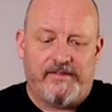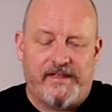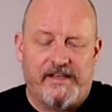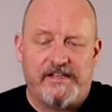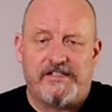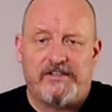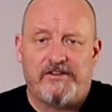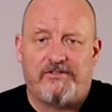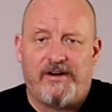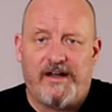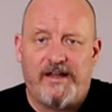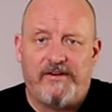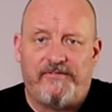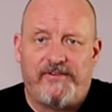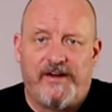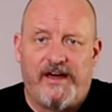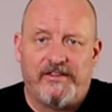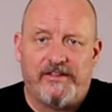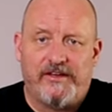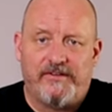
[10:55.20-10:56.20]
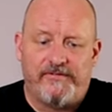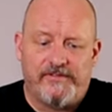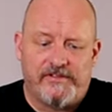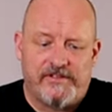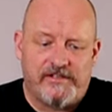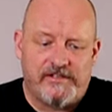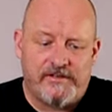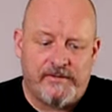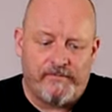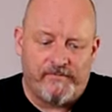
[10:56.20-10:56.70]
Thanks to Grainfather for
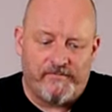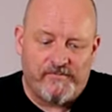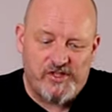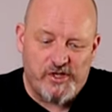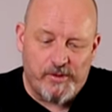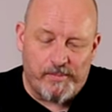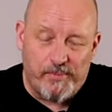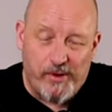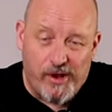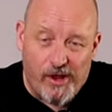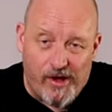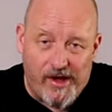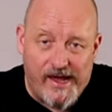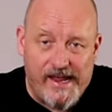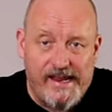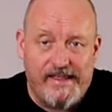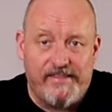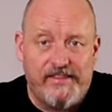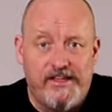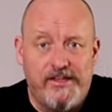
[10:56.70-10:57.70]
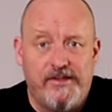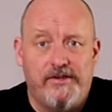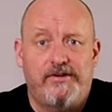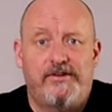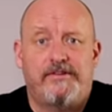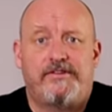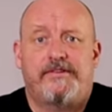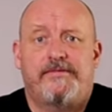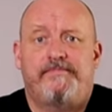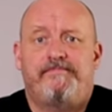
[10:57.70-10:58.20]
supplying the
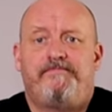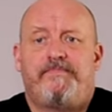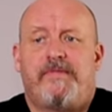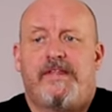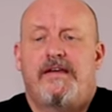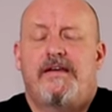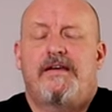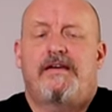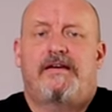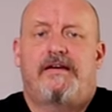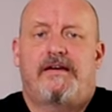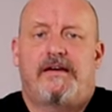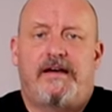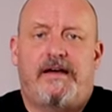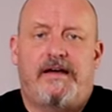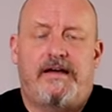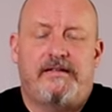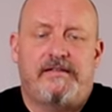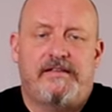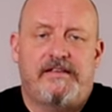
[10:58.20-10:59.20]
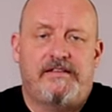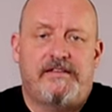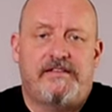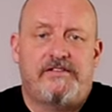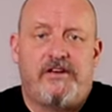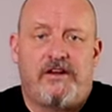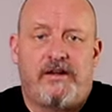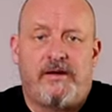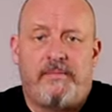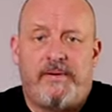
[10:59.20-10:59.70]
unit. This is
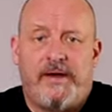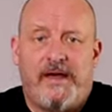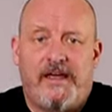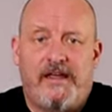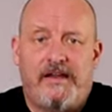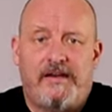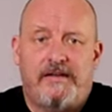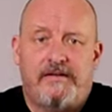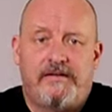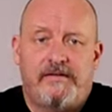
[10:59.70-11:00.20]
not a paid.